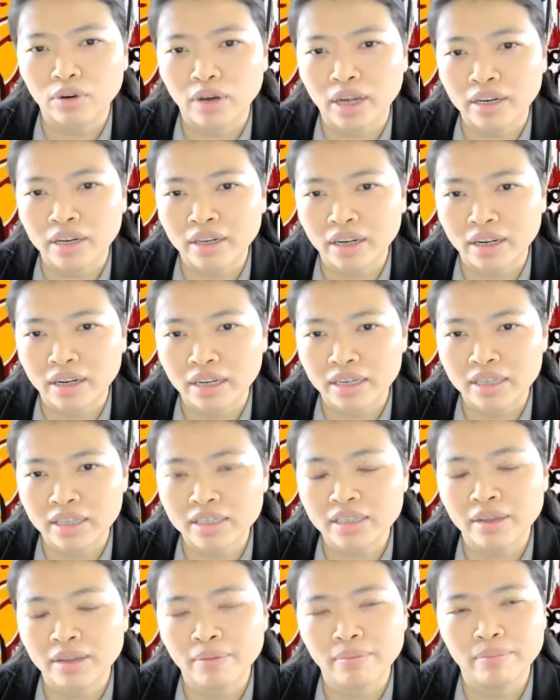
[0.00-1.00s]

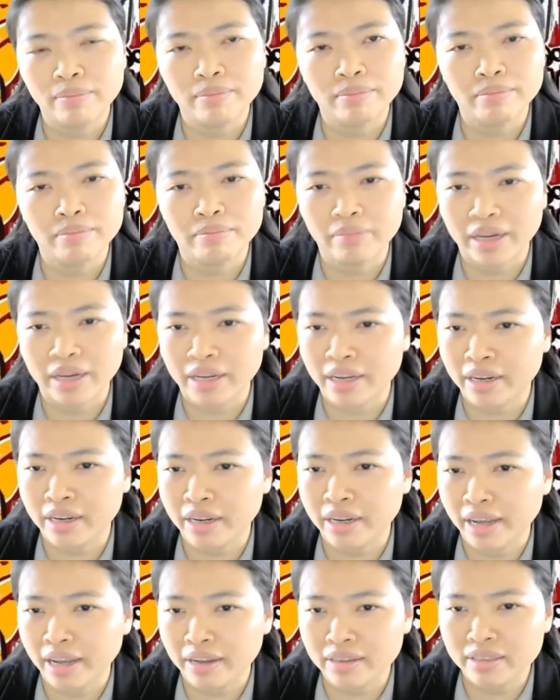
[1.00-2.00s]
handlers,
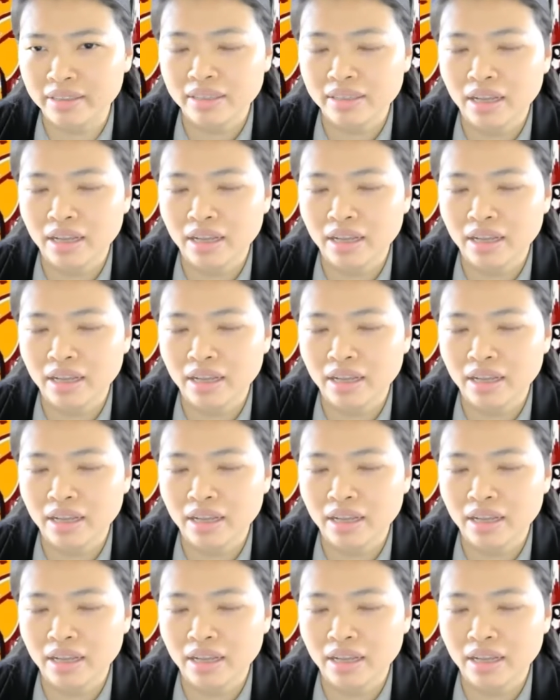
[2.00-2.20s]
mechanic,